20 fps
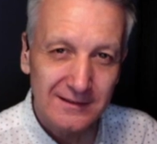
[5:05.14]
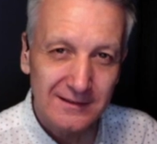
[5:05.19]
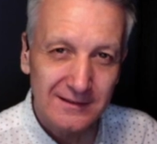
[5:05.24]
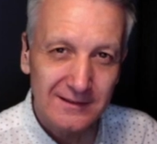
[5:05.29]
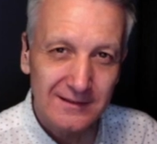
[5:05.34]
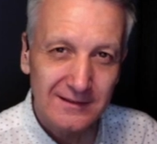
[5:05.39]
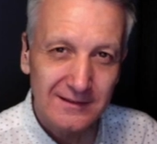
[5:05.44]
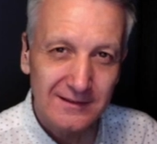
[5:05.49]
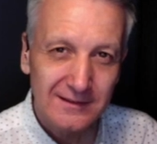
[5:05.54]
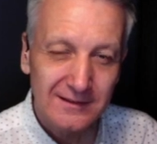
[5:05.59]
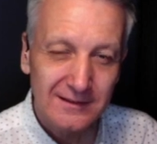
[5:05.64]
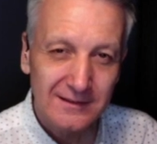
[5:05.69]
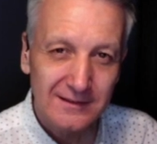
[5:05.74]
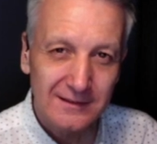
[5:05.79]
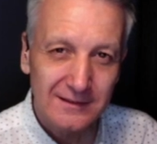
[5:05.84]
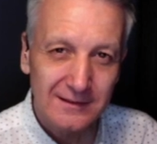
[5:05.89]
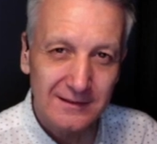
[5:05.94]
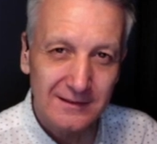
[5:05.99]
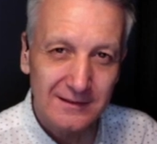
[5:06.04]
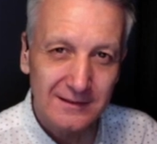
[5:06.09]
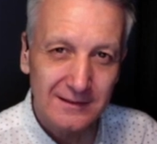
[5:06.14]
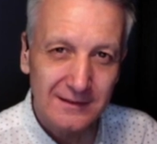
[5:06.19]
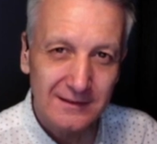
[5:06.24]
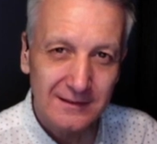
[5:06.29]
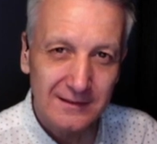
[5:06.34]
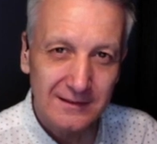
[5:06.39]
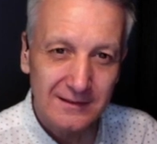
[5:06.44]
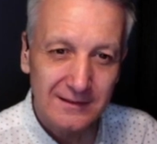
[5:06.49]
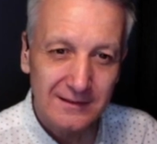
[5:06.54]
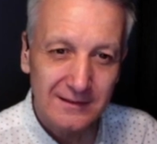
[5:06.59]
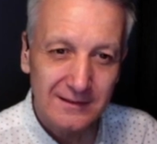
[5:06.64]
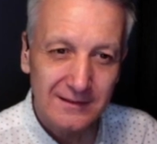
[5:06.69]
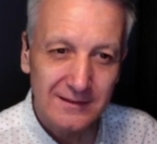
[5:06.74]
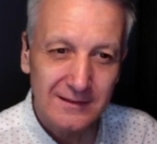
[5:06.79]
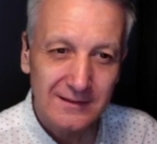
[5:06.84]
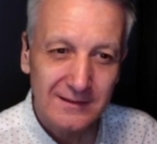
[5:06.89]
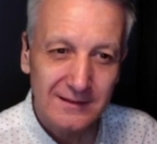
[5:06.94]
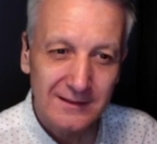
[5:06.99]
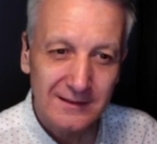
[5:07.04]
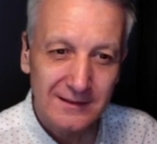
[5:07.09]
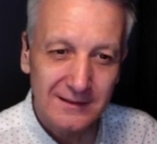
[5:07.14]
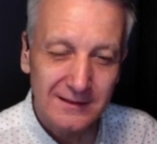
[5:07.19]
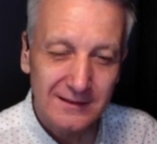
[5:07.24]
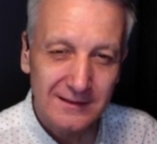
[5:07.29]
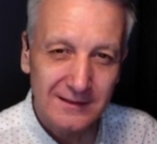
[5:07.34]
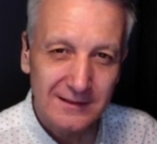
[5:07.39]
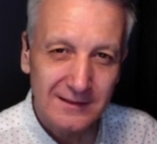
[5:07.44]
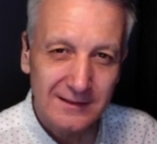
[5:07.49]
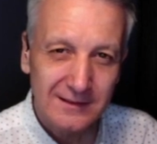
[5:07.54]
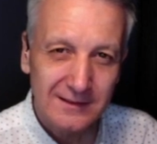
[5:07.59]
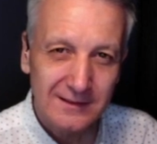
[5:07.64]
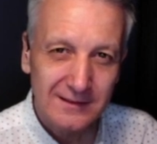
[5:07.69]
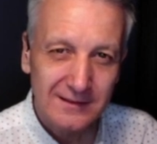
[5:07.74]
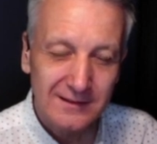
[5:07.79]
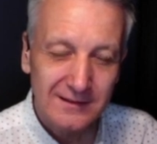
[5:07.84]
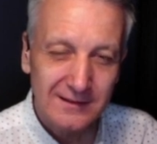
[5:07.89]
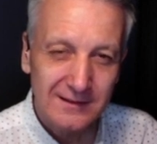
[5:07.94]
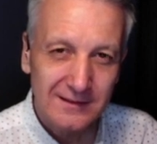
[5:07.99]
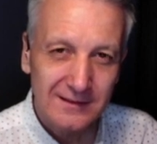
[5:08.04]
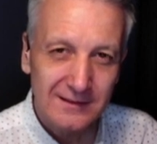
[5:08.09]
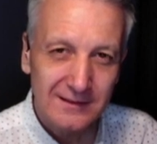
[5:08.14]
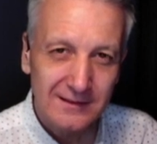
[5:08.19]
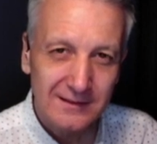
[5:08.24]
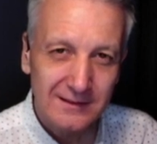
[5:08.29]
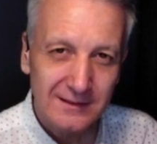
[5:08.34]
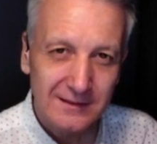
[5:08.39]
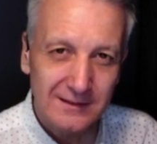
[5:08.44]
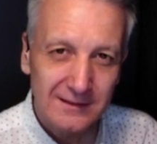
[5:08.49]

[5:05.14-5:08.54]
(silent)